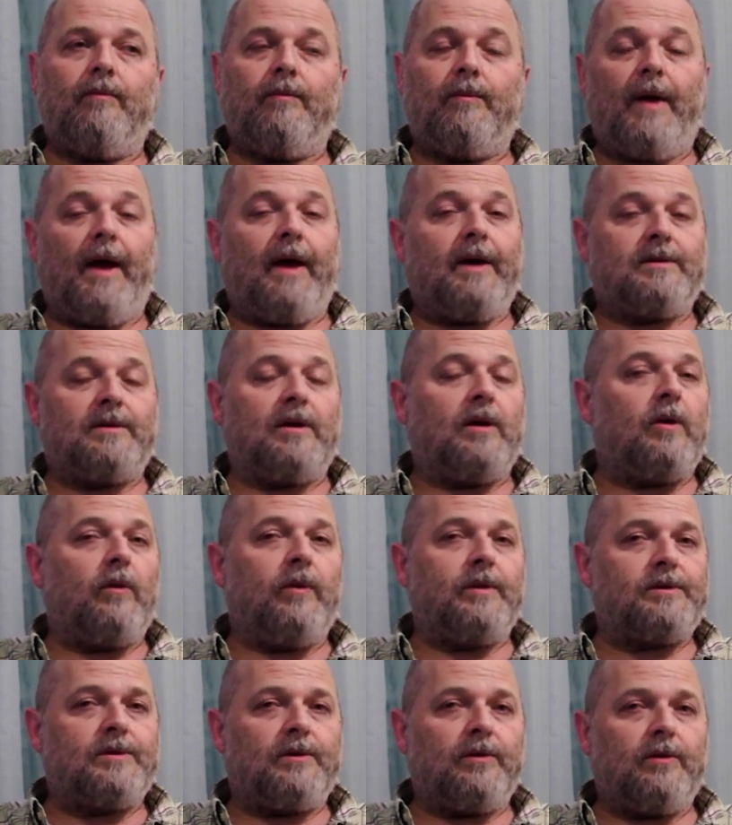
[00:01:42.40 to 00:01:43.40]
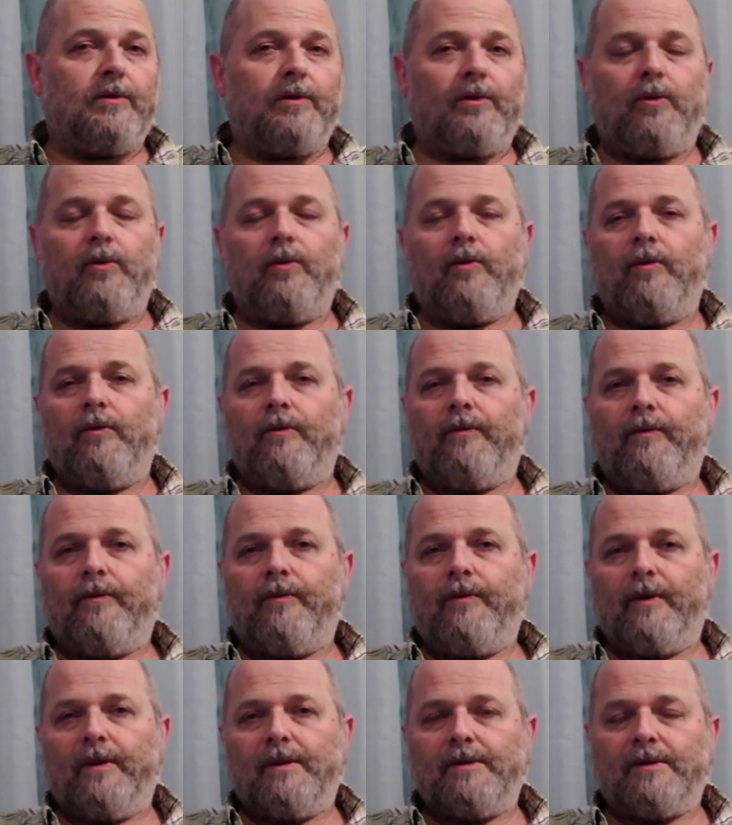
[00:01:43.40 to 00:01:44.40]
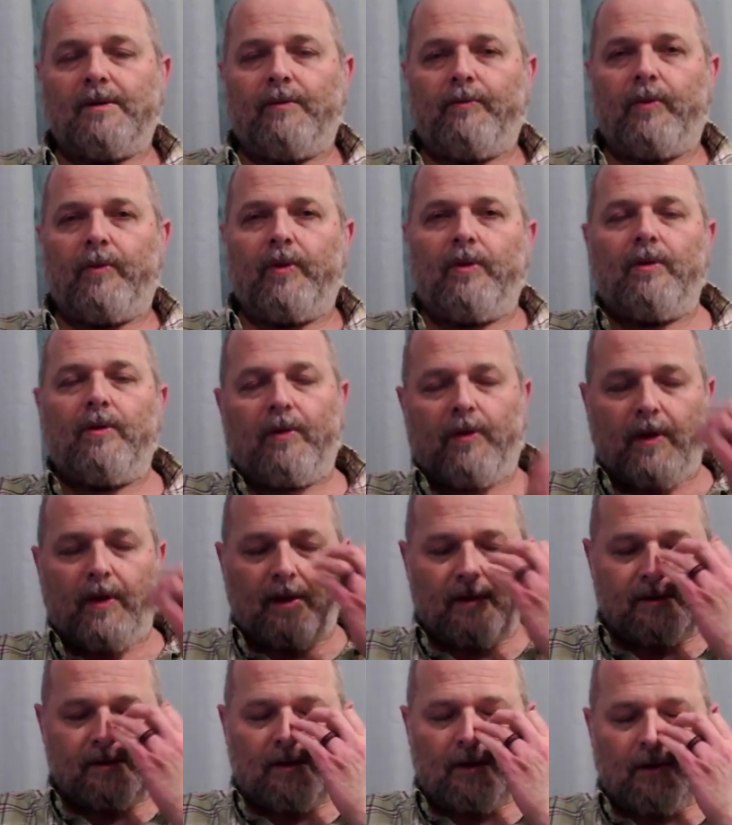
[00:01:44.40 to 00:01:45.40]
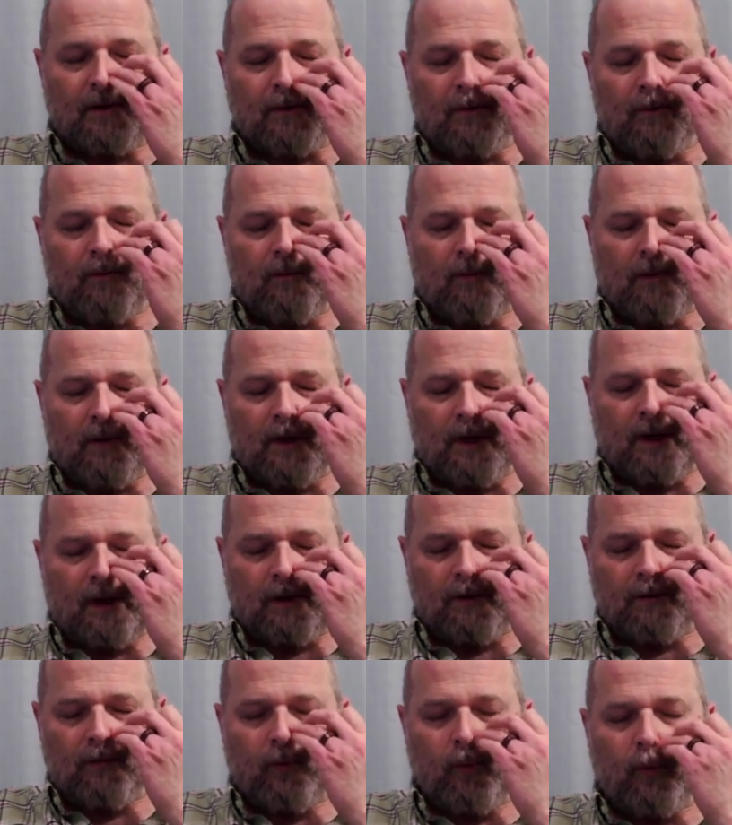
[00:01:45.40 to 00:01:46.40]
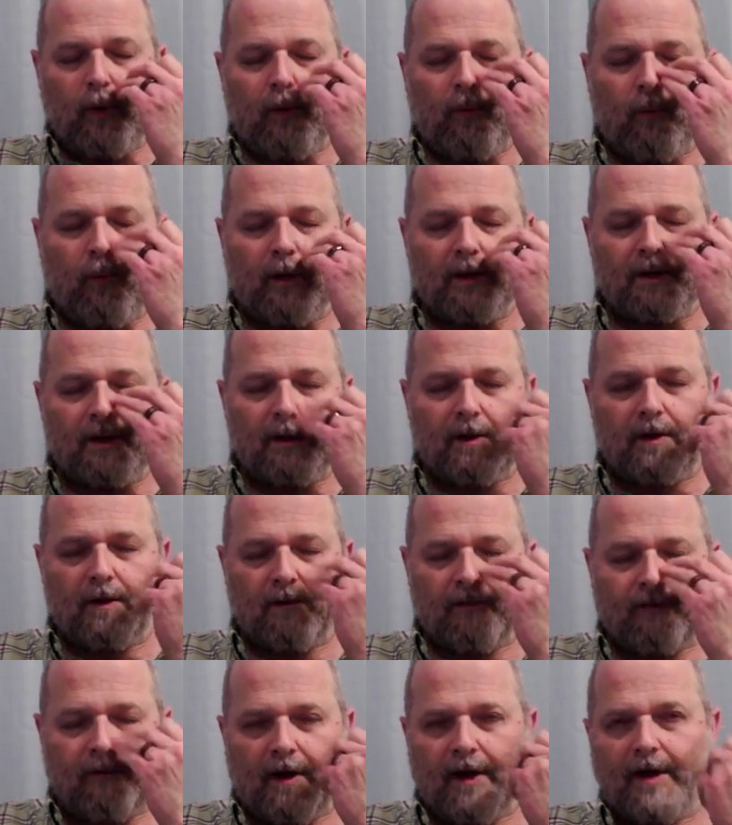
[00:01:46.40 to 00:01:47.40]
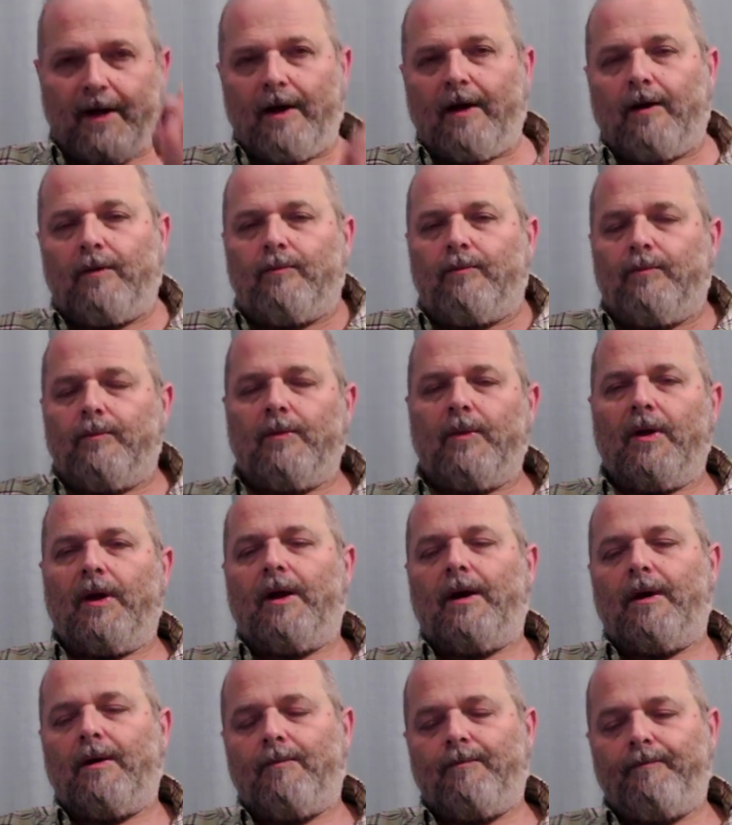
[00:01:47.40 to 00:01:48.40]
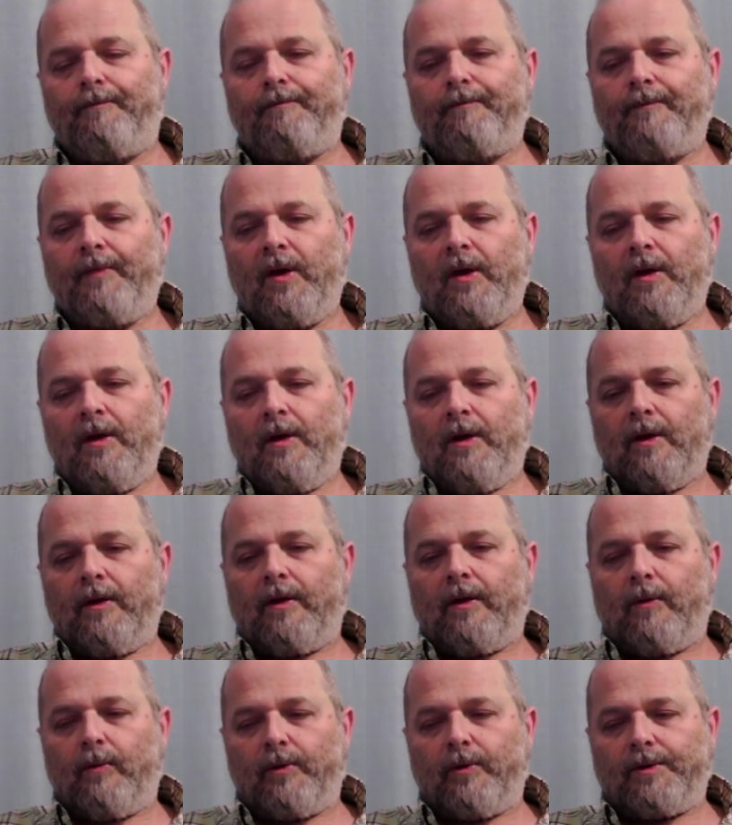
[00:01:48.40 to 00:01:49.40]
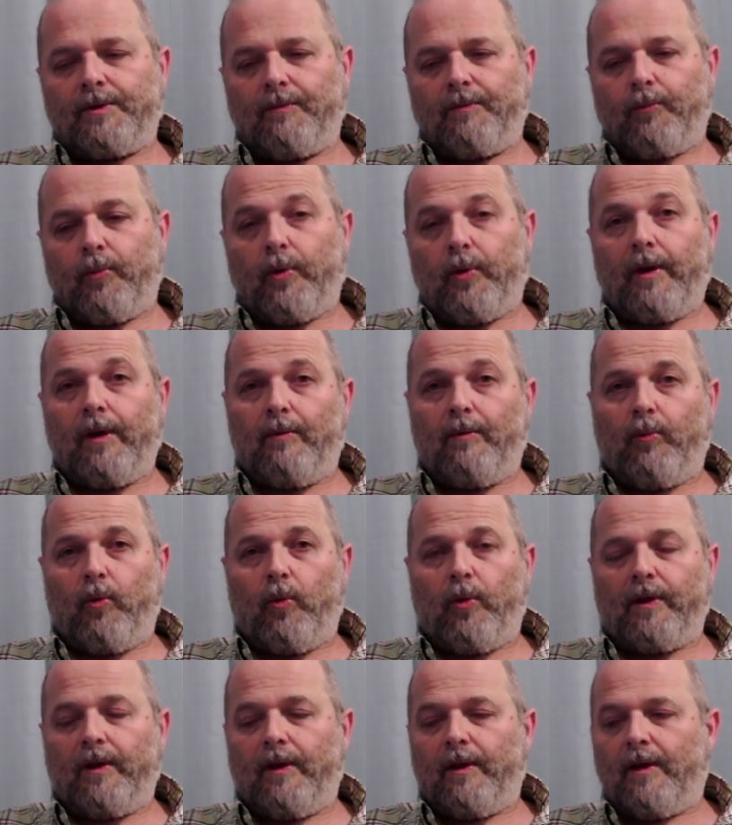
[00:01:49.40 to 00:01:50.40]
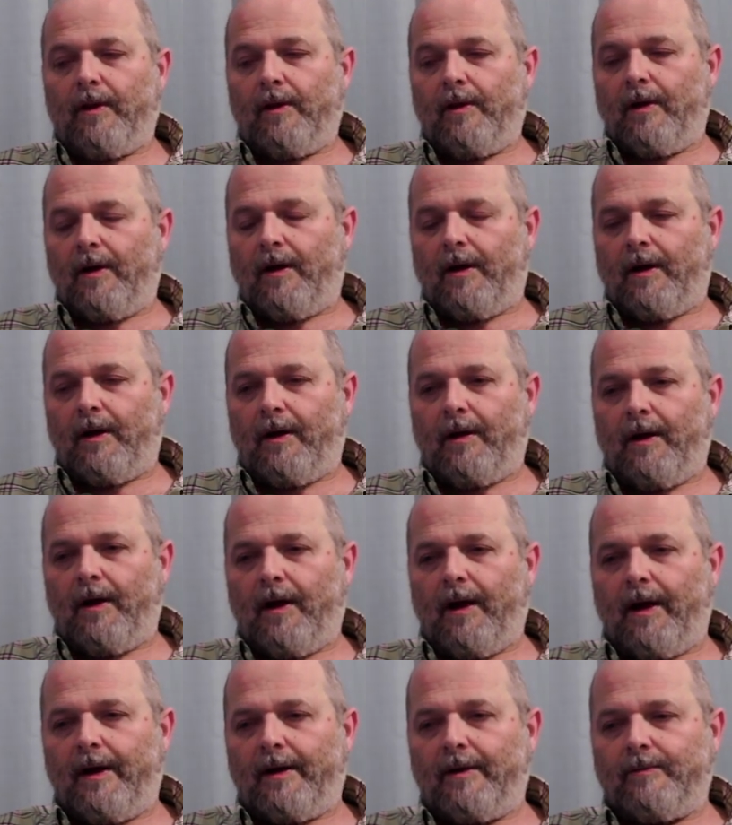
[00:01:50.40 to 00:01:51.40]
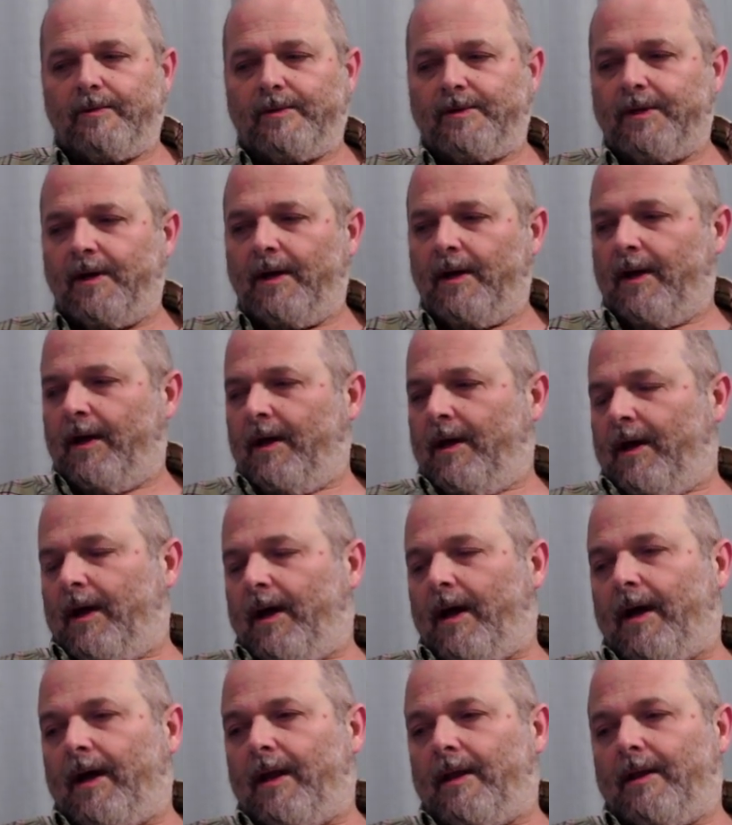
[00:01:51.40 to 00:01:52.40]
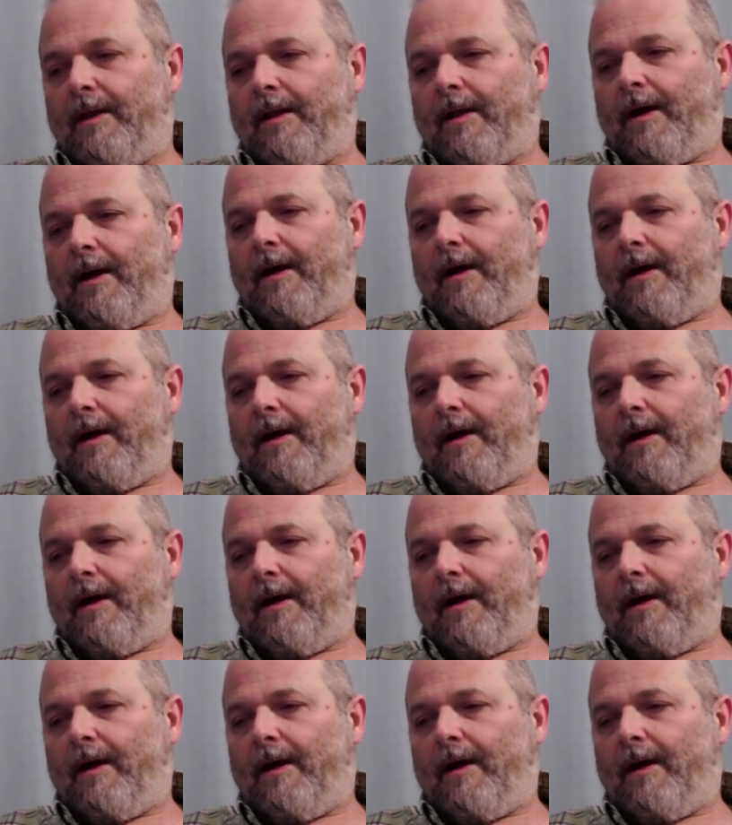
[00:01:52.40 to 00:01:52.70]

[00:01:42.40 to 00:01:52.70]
ask a question or two of some things that we wanted to find out. There were some pretty important items. And